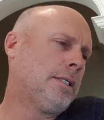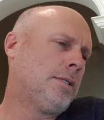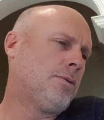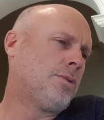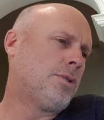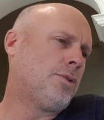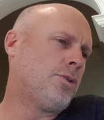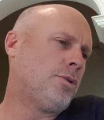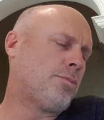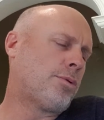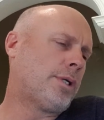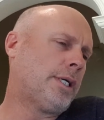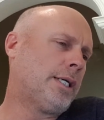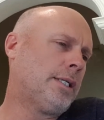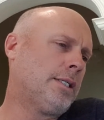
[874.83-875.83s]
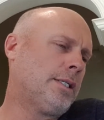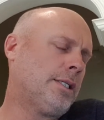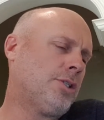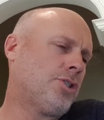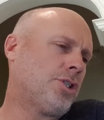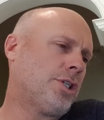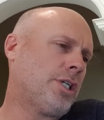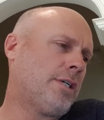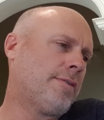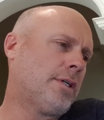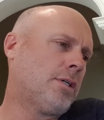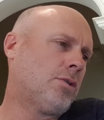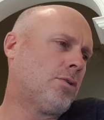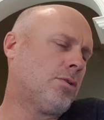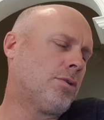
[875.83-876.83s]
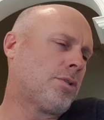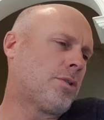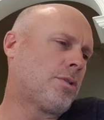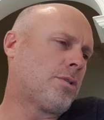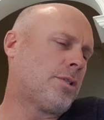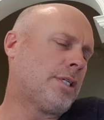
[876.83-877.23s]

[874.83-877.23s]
It's a new brand in Geneva, or it's